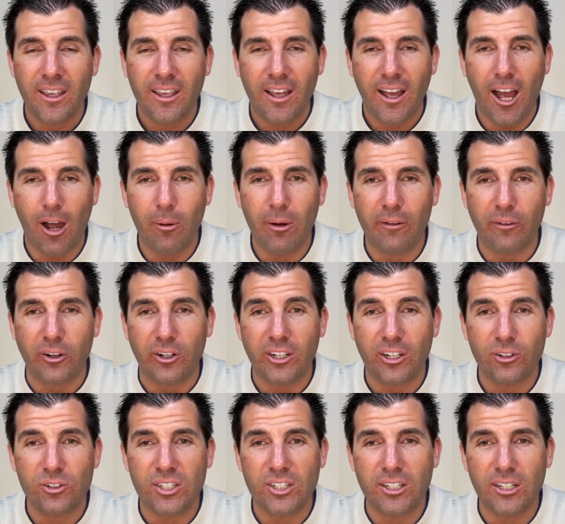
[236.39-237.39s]
However,
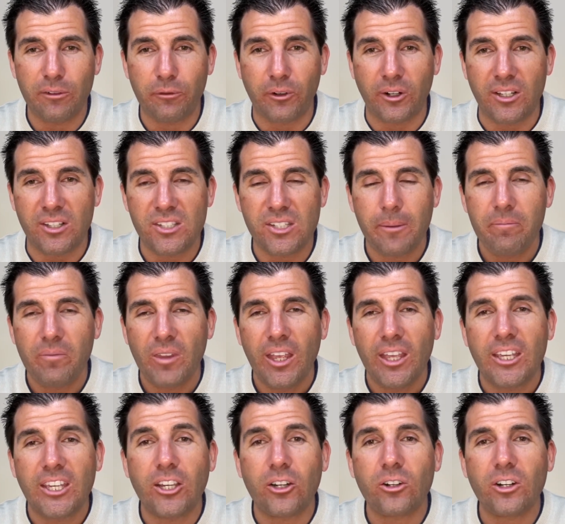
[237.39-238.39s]
here's the difference.
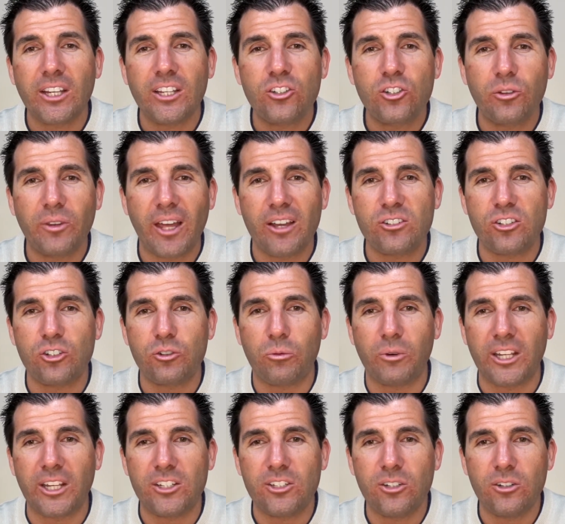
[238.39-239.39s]
Here in
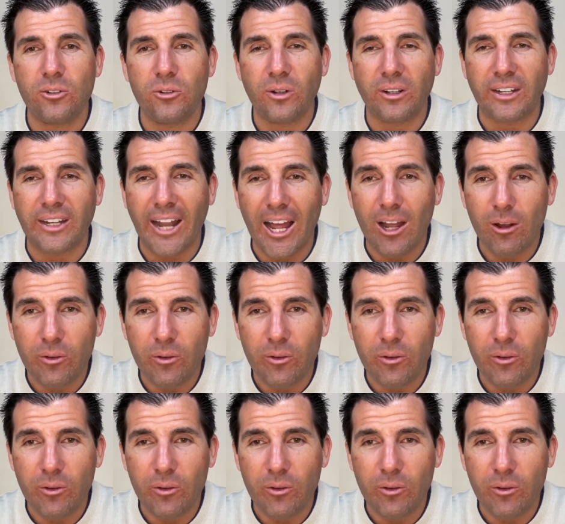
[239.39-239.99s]
2022, now